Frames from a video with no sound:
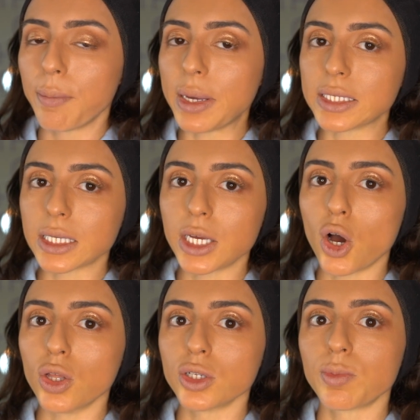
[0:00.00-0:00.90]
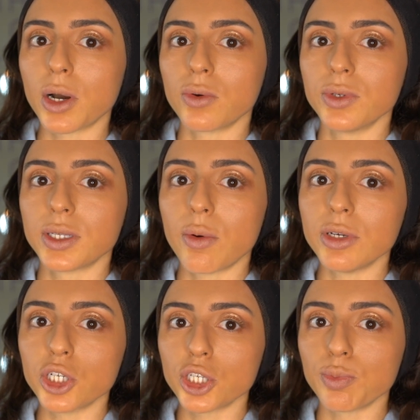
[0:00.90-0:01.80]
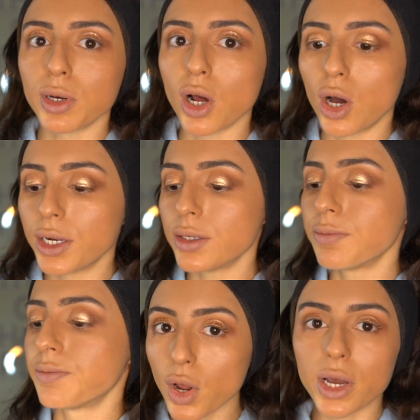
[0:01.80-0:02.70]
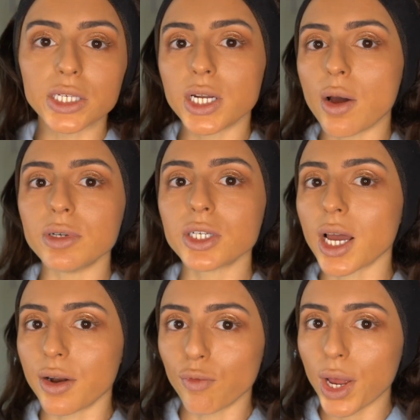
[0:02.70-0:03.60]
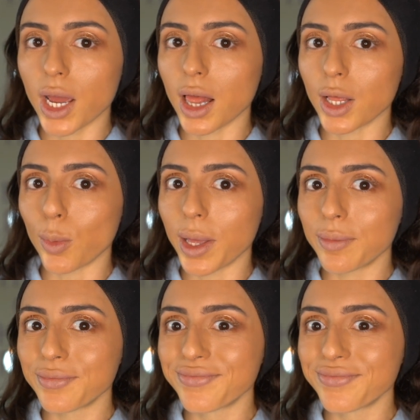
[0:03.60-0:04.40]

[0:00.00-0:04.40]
basically all the sparkles that we just put on. Okay, so now we just kind of wait a little bit.